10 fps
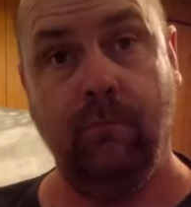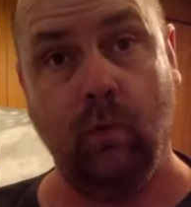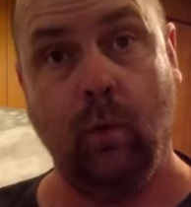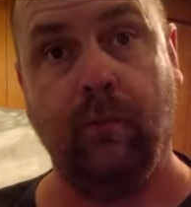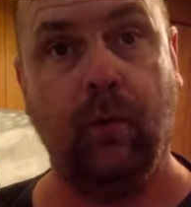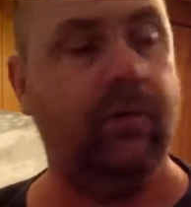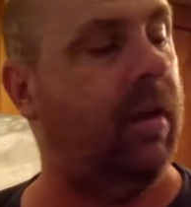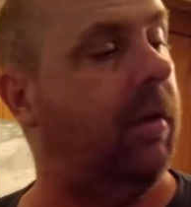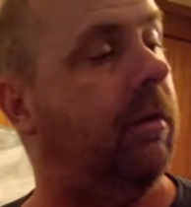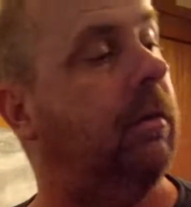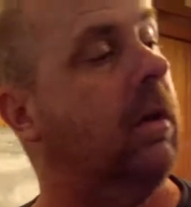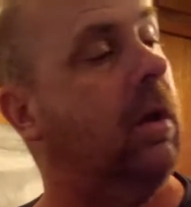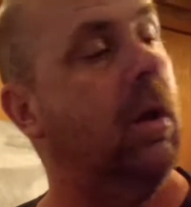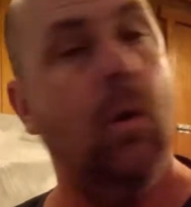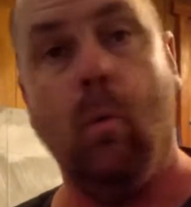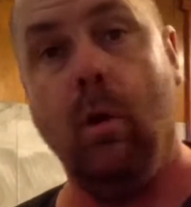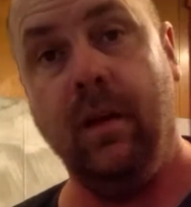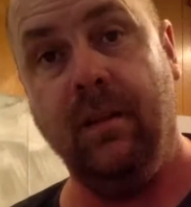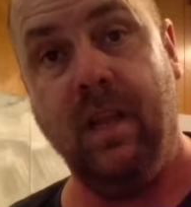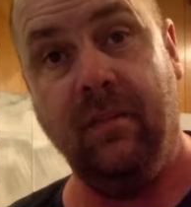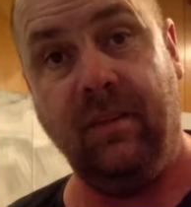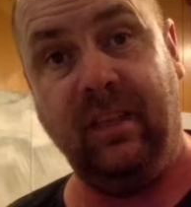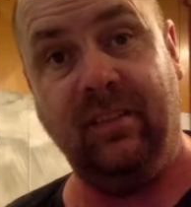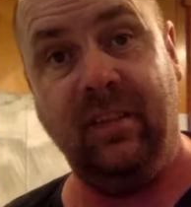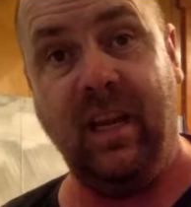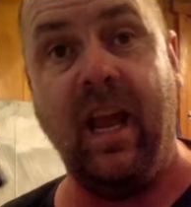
Norfolk Southern, one in FEC.